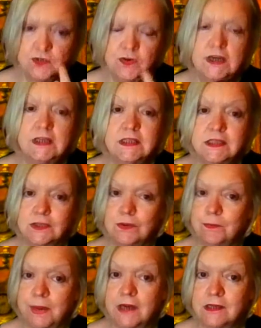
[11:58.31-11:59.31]
They're trying to
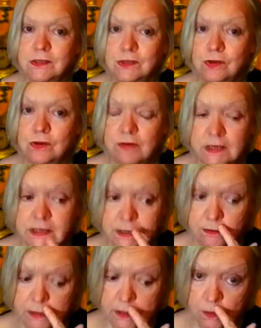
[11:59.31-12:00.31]
do a backstory
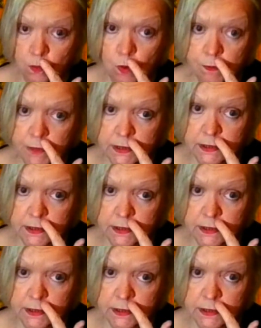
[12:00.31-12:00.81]
so they can